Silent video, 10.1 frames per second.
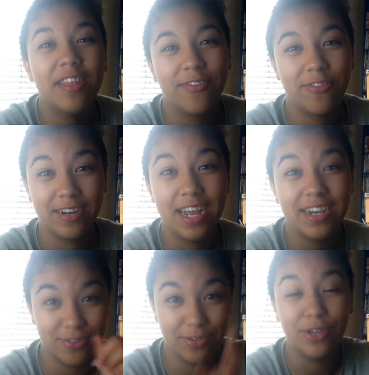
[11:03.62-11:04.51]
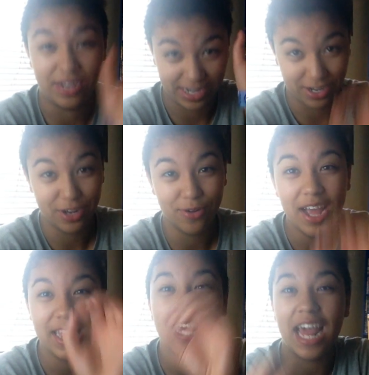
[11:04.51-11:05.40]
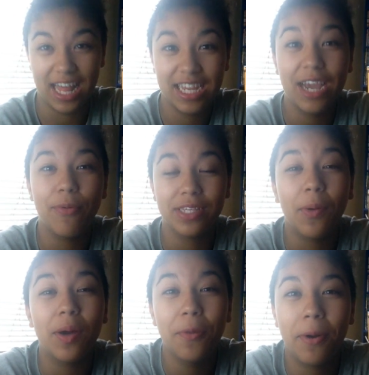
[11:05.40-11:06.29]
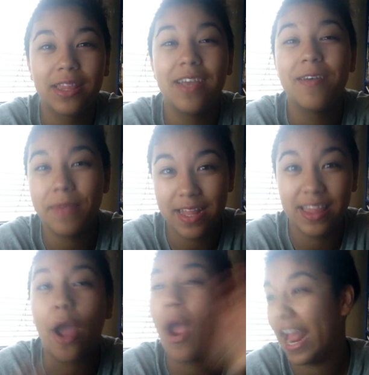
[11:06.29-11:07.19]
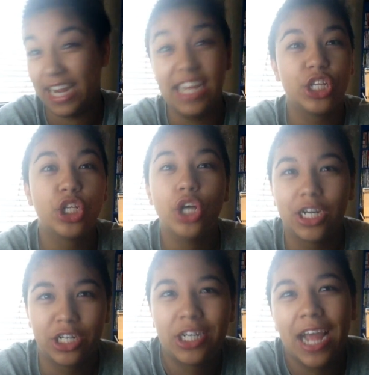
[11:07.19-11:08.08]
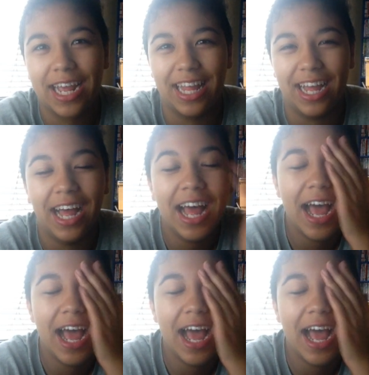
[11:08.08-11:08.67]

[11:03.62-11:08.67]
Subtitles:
that Fernando knew. He knew that Elliot was the one who put him in there, and he took Shayla.